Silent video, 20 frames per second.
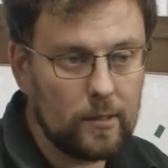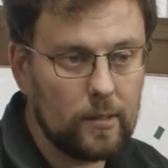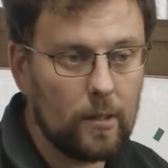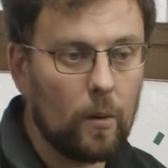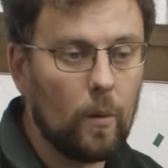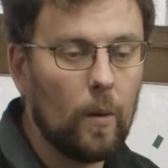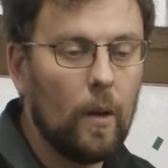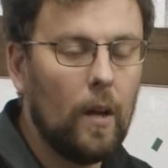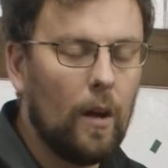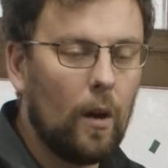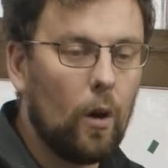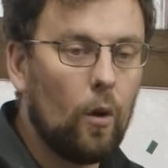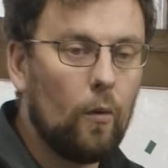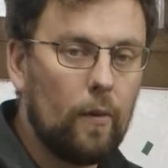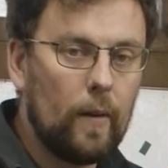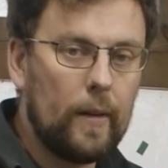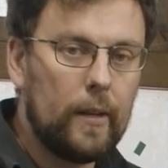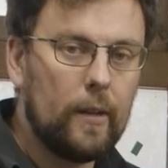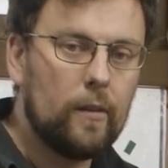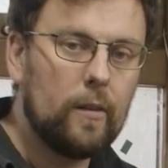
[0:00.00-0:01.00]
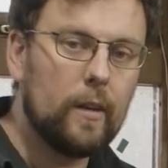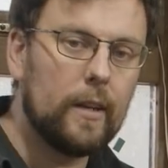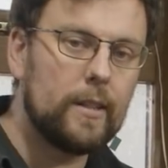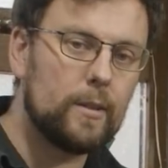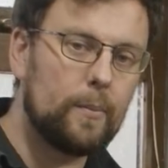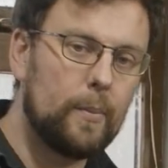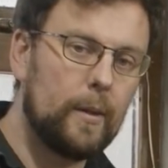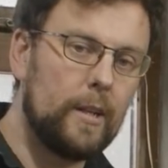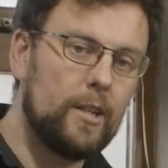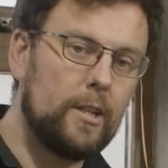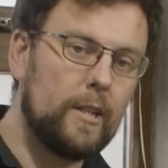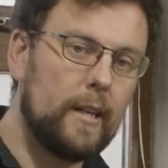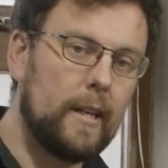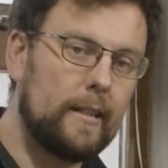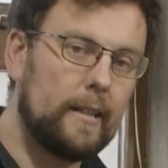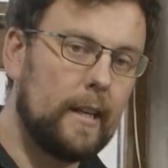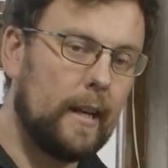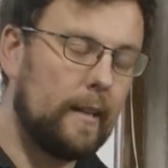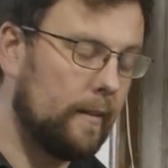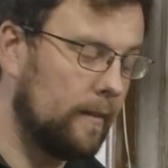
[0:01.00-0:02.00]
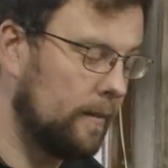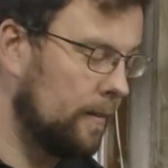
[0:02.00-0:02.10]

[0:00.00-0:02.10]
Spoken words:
So hopefully you guys appreciate that,